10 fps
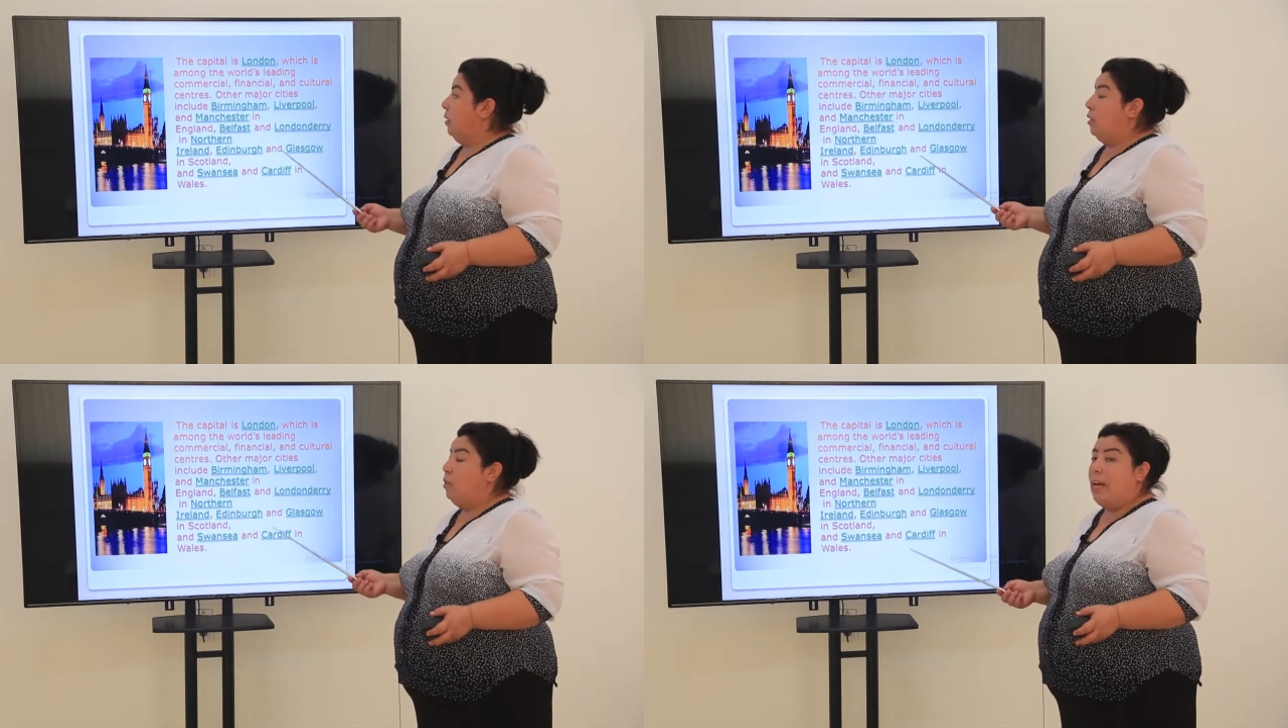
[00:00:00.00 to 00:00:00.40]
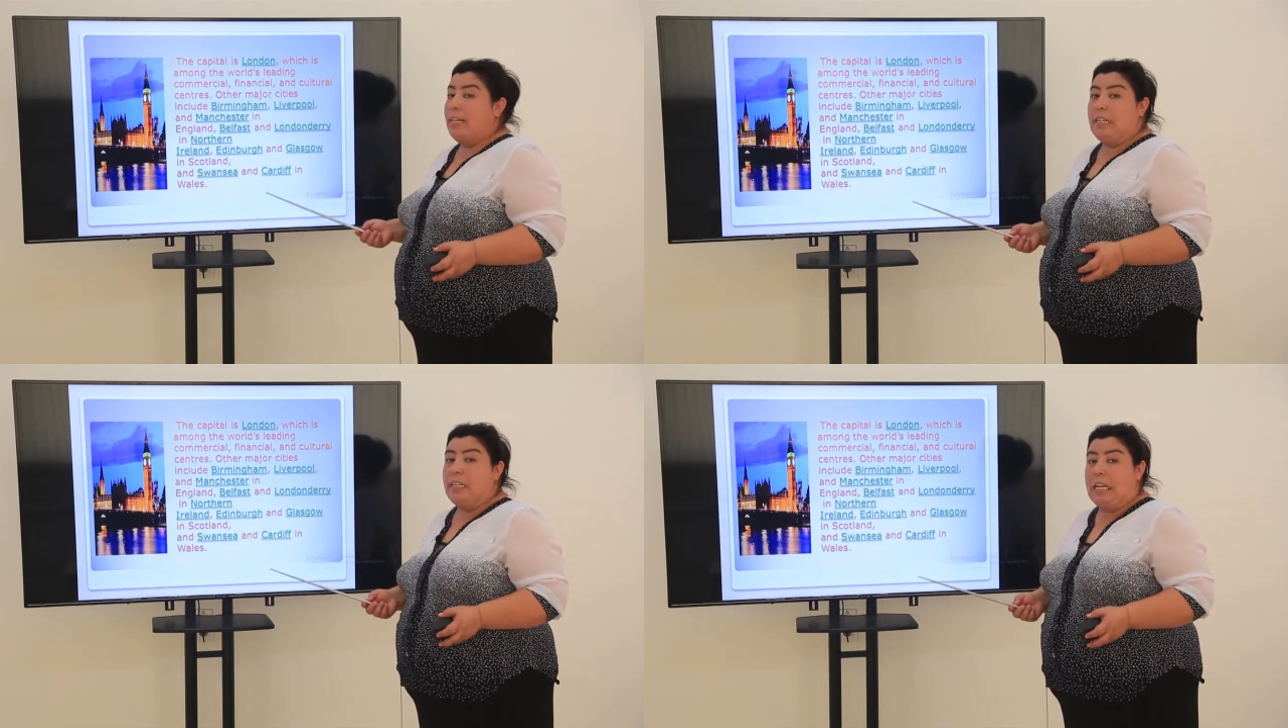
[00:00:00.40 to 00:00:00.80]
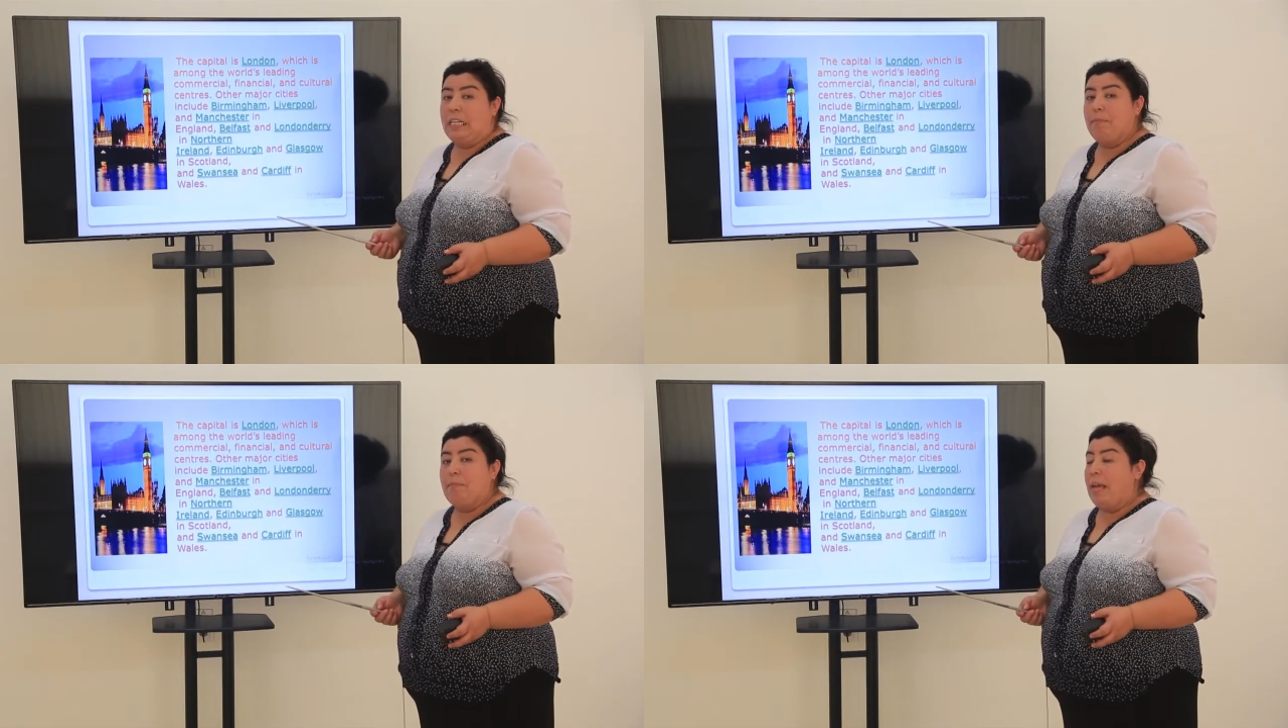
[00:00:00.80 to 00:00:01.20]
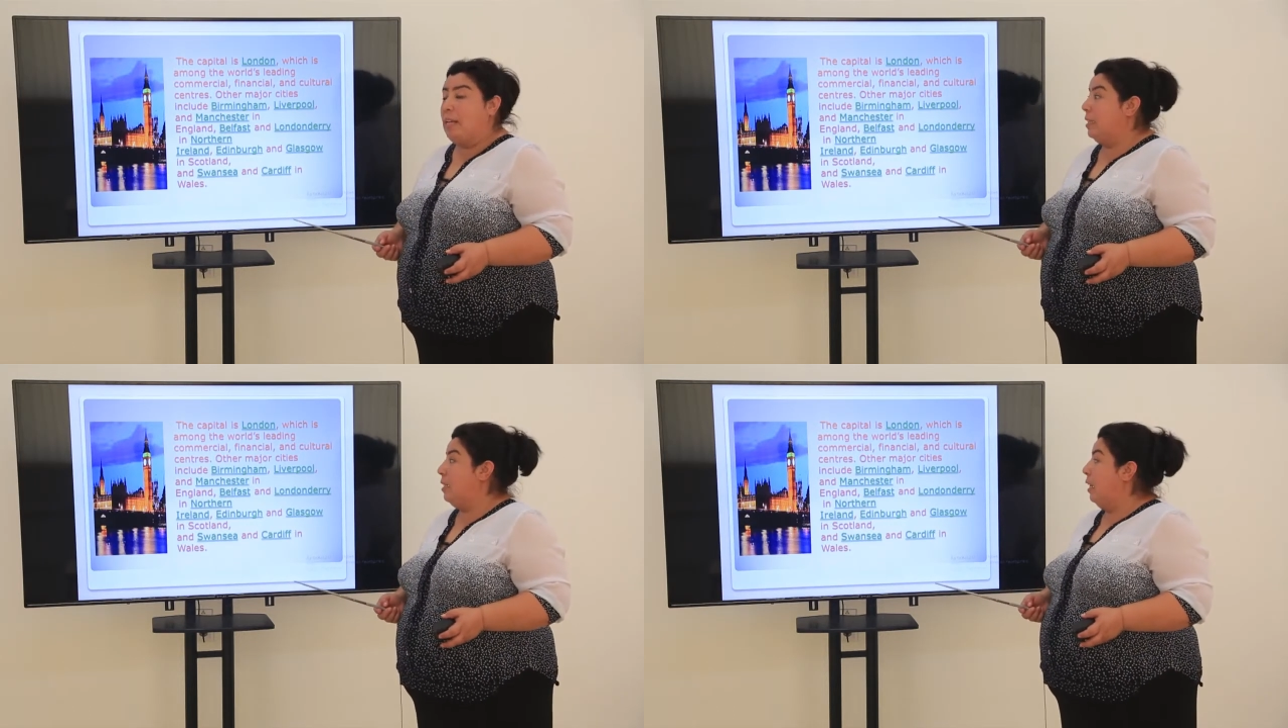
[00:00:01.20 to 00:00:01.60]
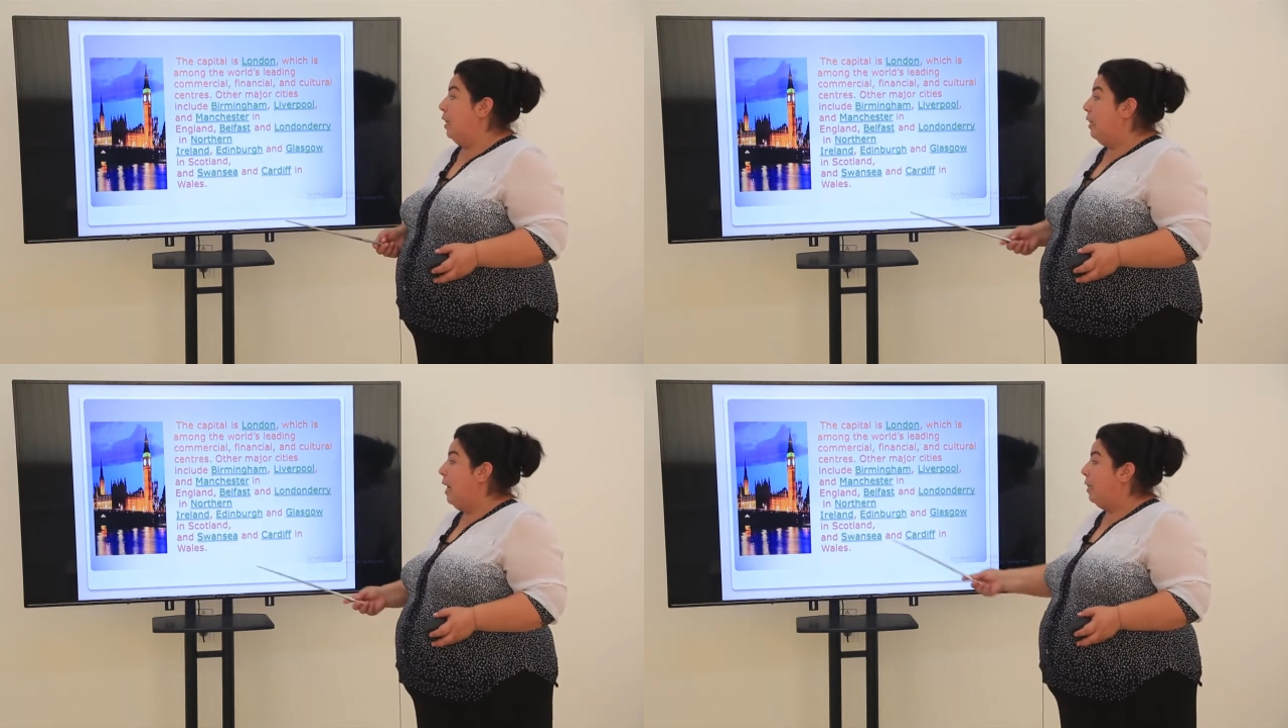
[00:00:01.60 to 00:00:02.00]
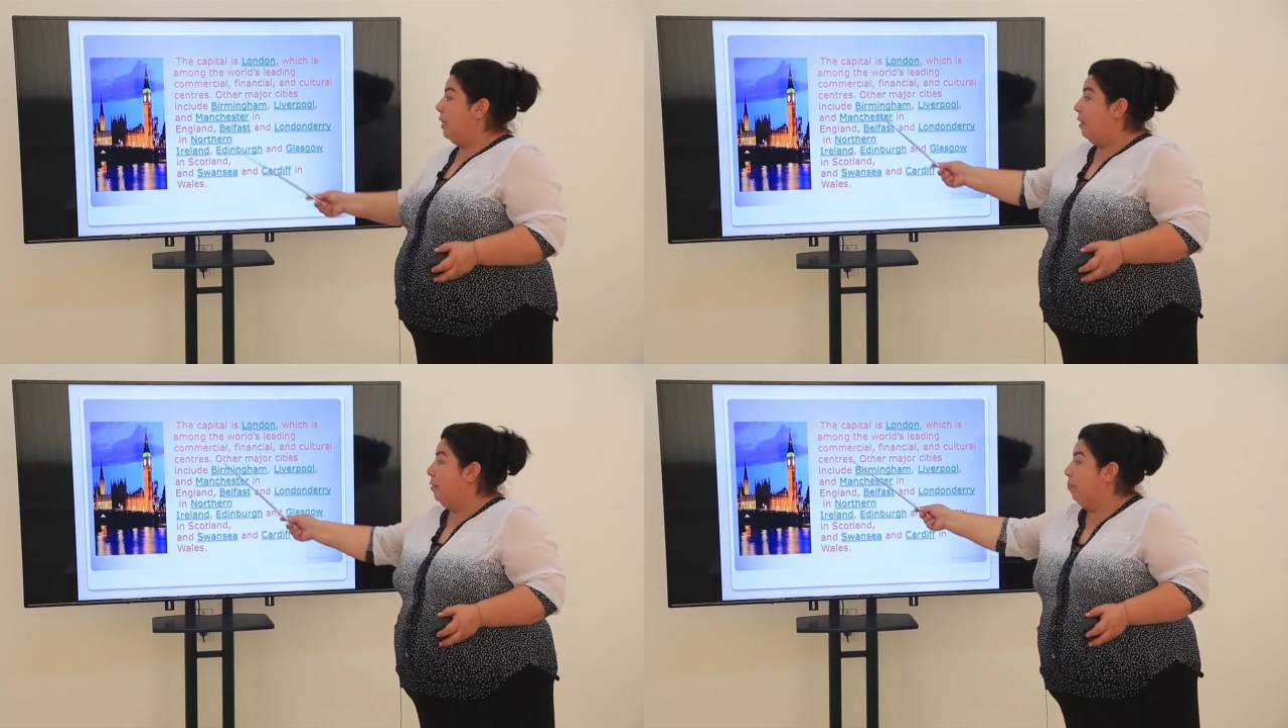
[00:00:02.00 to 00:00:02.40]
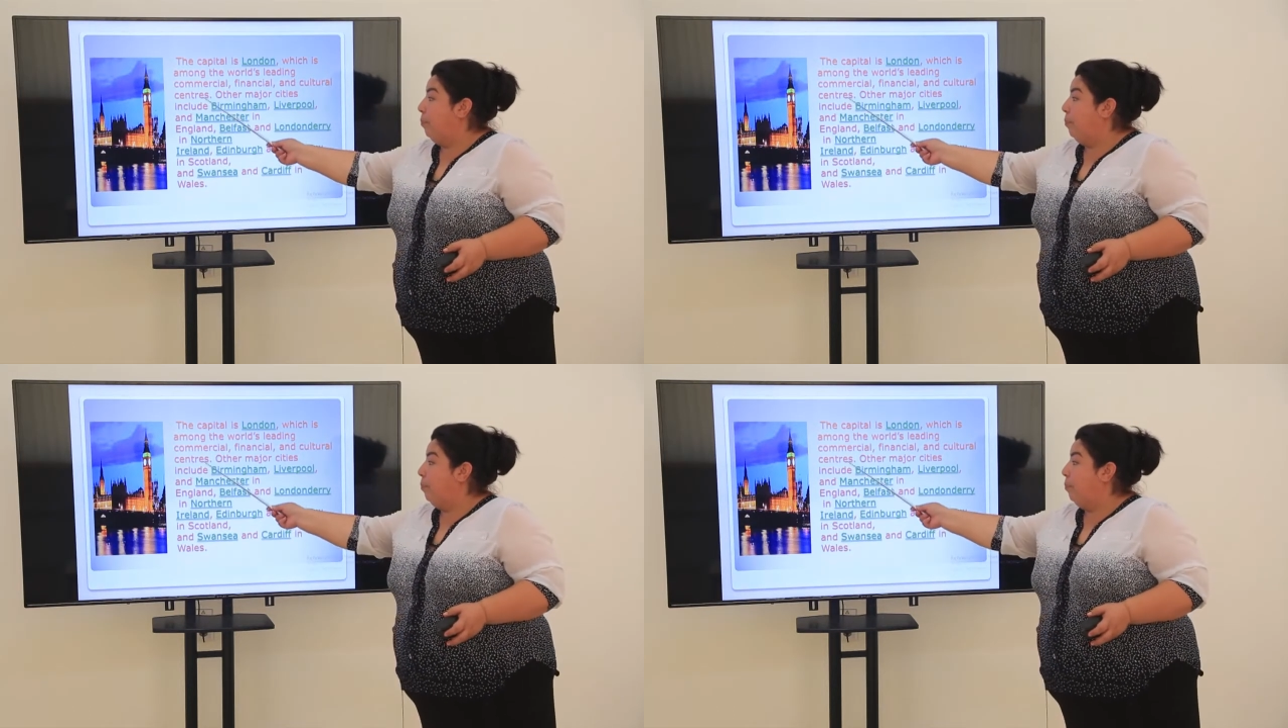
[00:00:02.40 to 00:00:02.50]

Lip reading: United Kingdom is London,